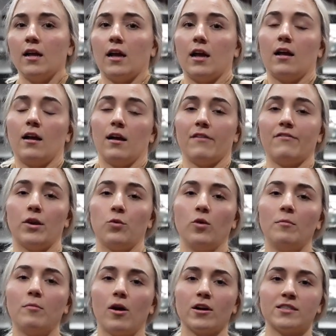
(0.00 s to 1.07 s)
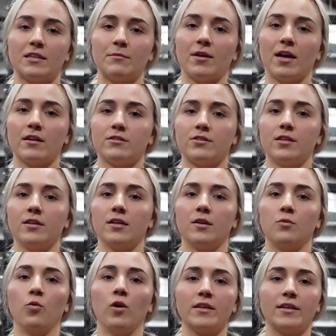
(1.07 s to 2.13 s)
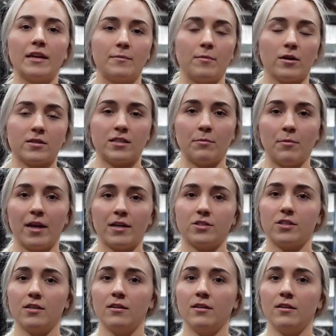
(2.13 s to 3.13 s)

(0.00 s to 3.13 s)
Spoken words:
I've had 1 boxing match and 1 kickboxing match.